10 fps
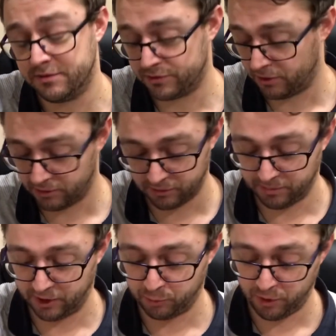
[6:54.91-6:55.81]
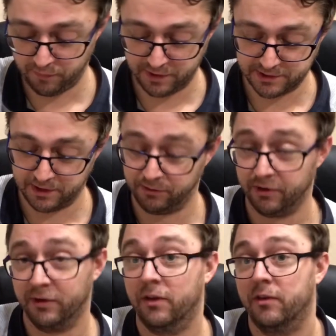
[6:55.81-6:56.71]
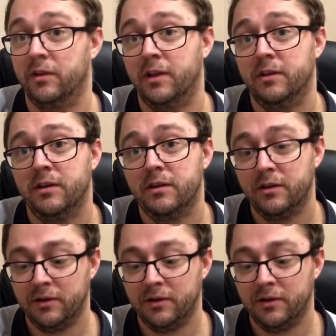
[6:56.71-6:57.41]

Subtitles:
So it makes perfect sense that it's extended,